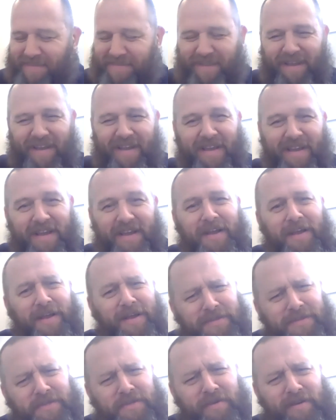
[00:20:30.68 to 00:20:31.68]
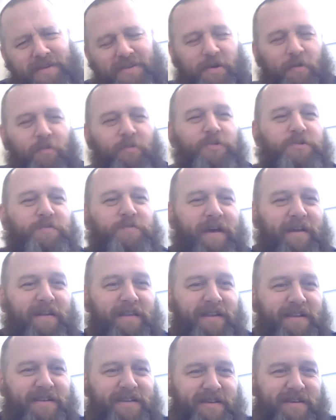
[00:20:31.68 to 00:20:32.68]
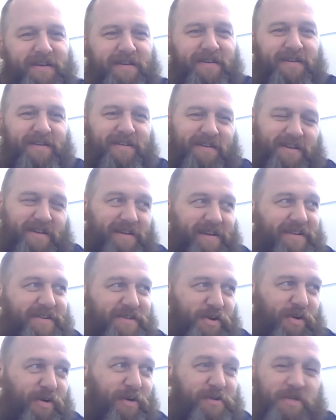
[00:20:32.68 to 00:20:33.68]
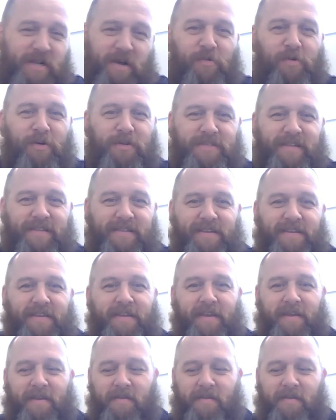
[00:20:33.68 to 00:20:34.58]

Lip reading: like, do you know, I once met a lady at Connect Yorkshire, I won't tell you the name.